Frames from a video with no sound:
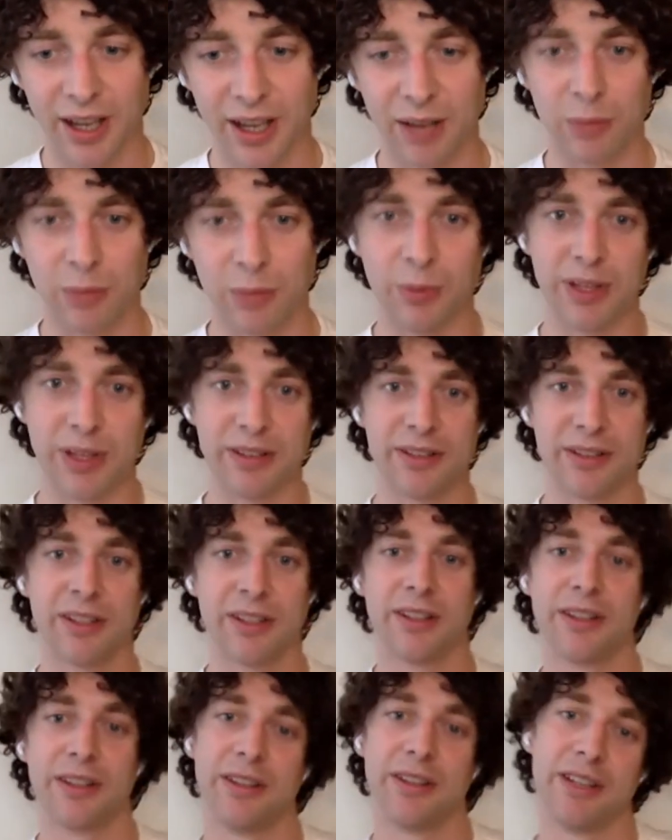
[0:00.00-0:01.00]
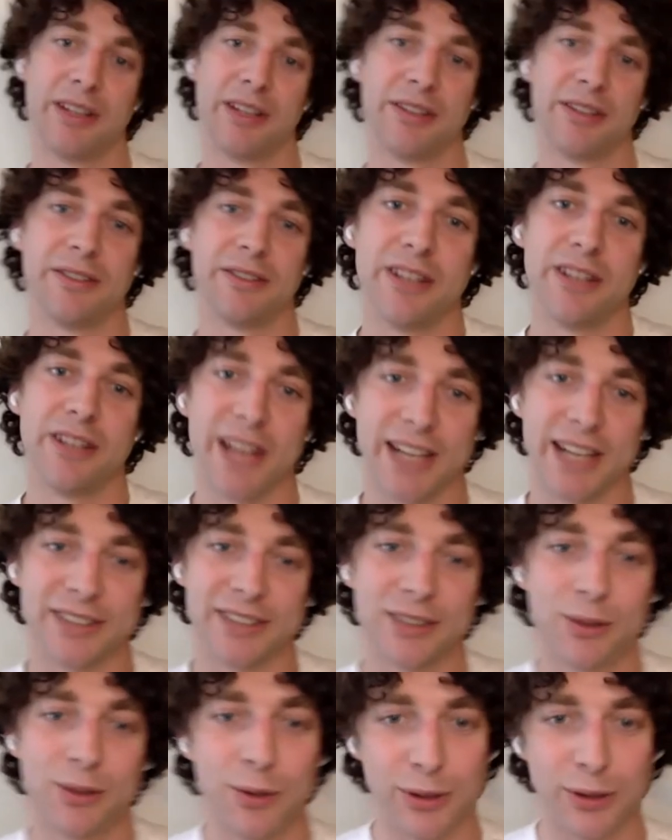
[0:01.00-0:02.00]
with the
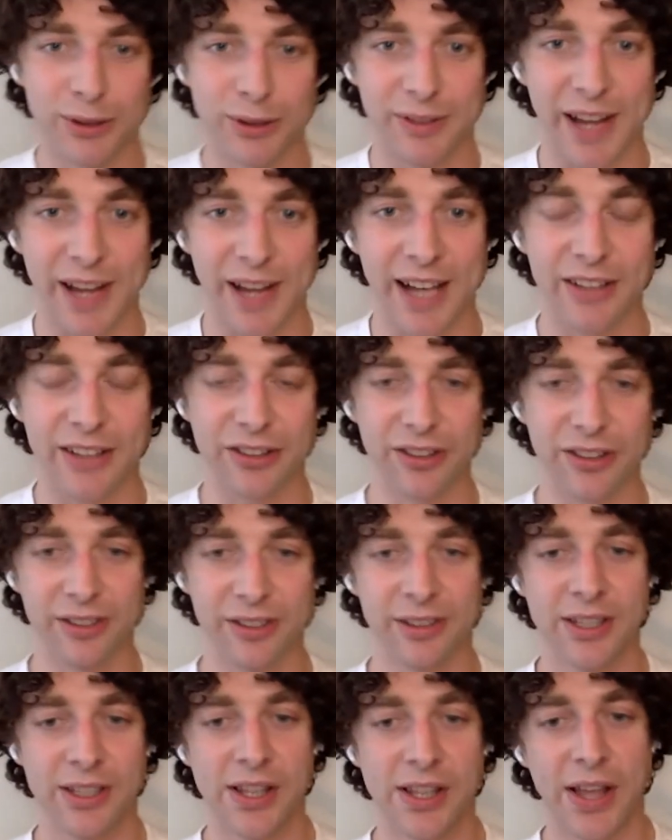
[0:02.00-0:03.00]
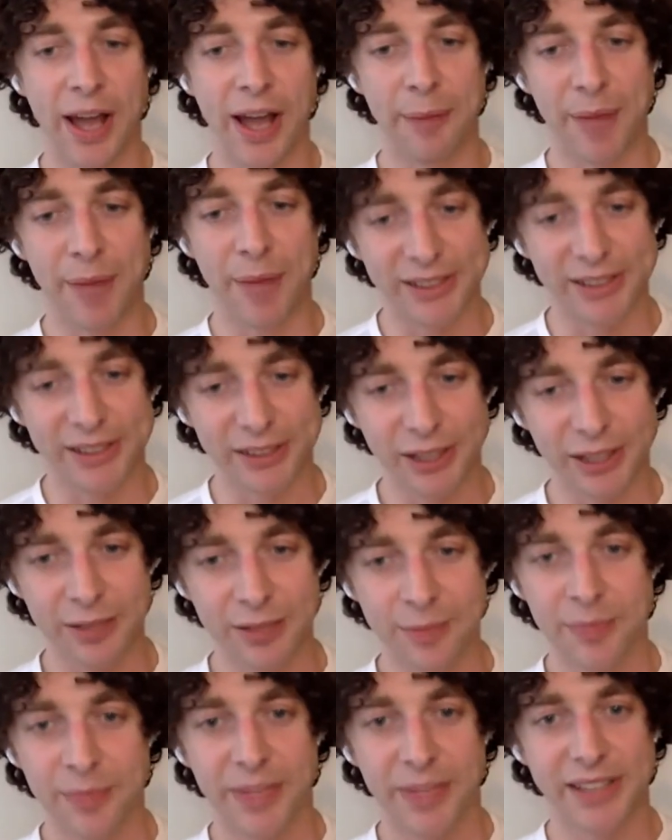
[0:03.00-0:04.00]
next course of action. And so
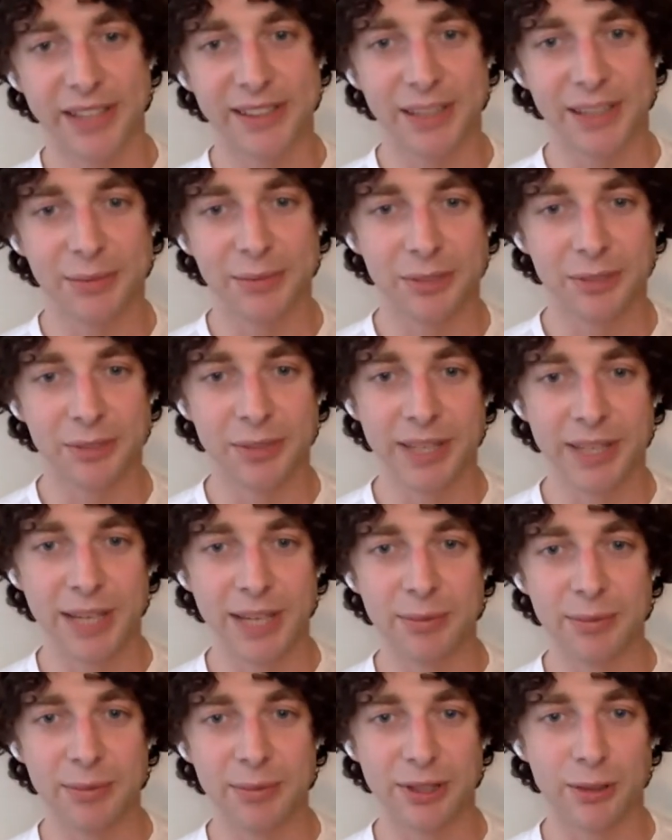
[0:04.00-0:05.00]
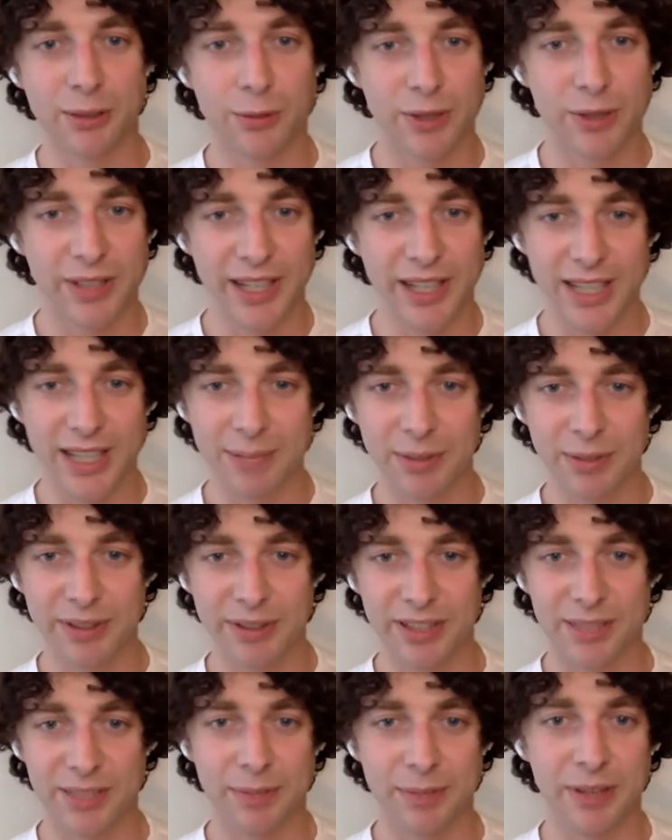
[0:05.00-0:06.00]
they seem to be able to coordinate their
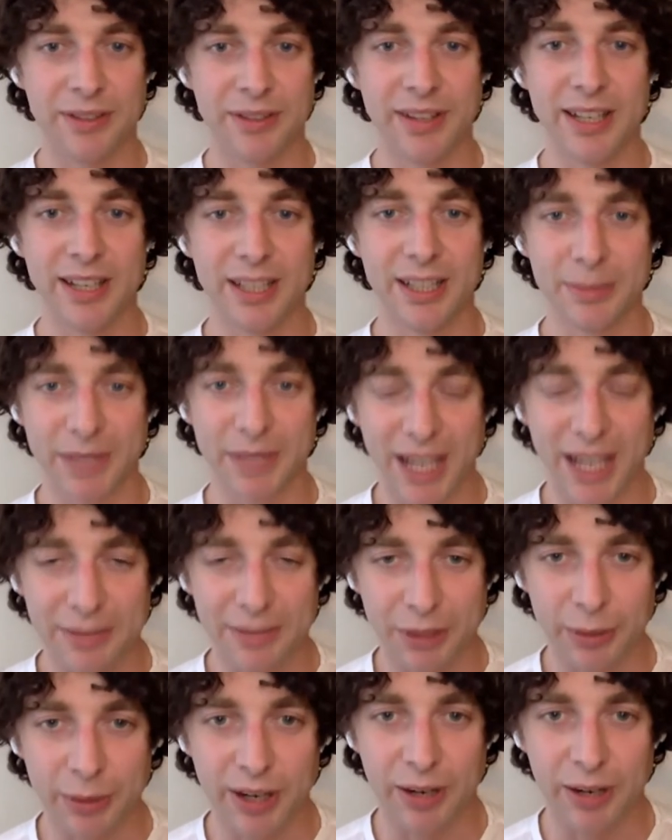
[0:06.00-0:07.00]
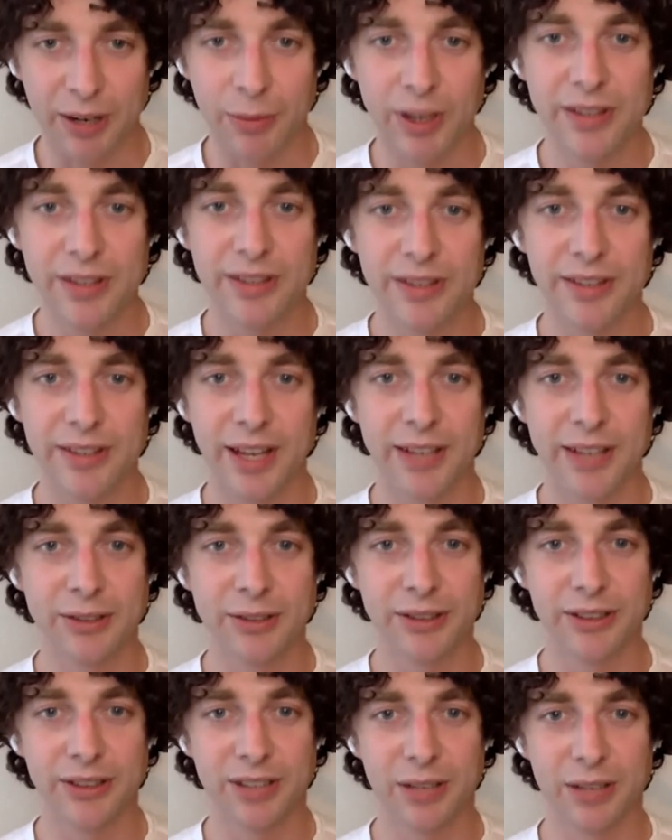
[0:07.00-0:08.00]
bodies both a little bit everywhere at once and
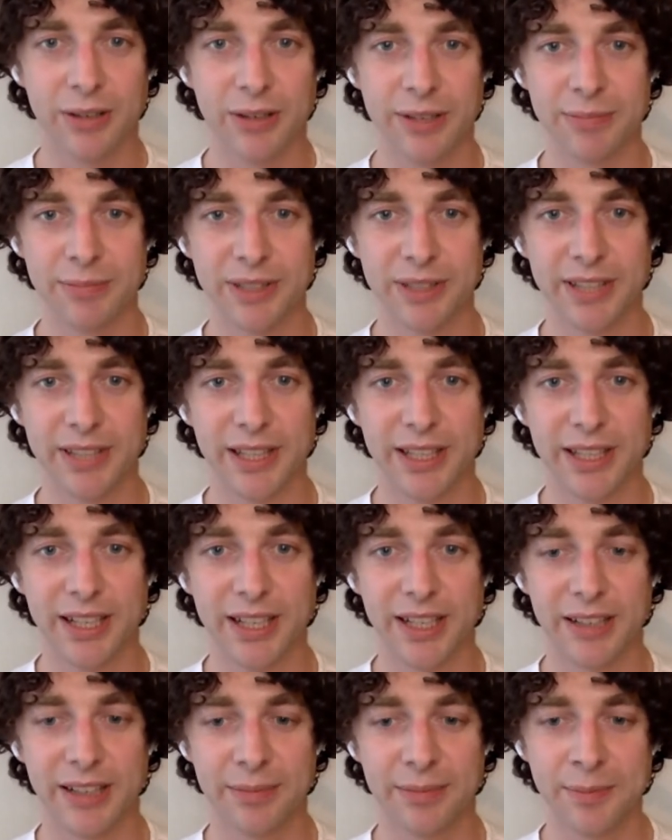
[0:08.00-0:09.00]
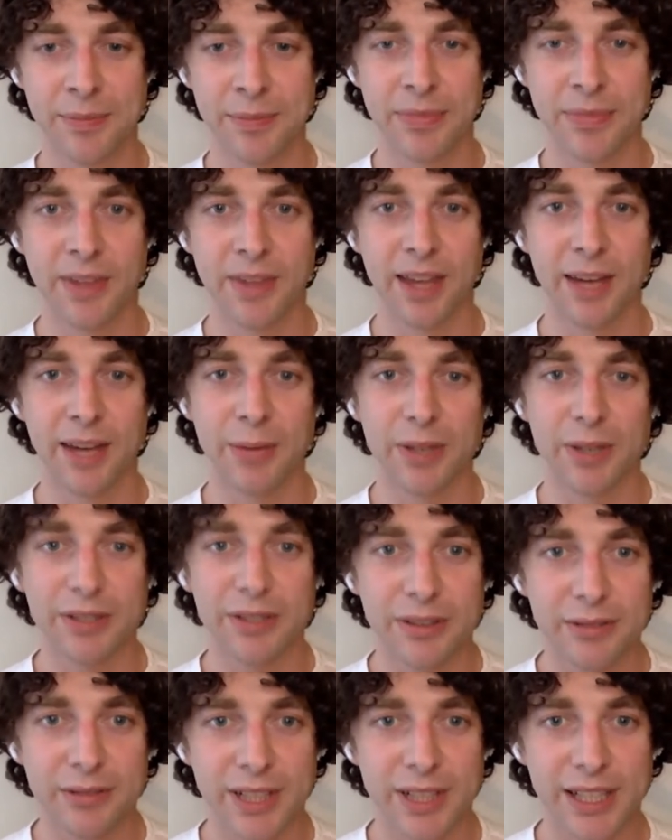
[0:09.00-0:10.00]
also nowhere in particular. And one of
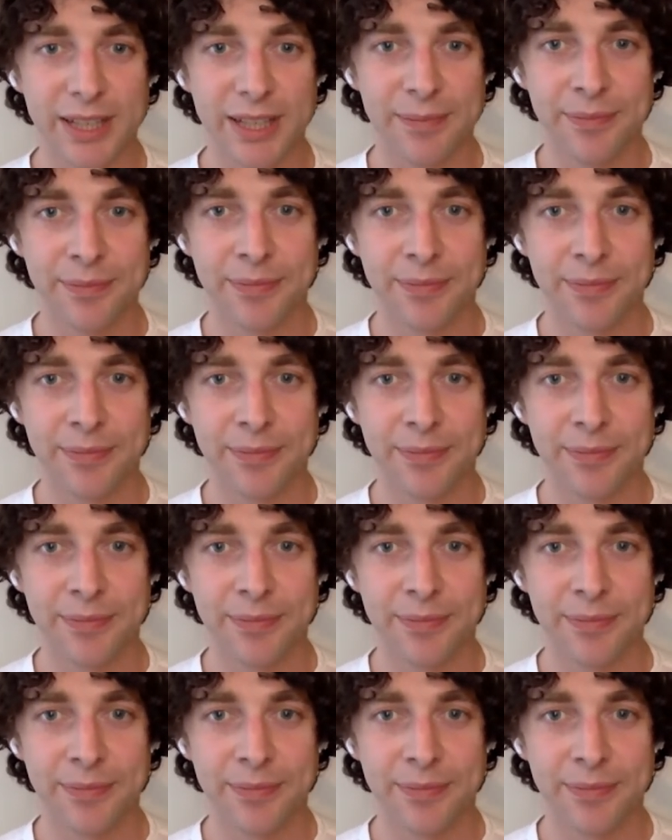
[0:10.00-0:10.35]
the really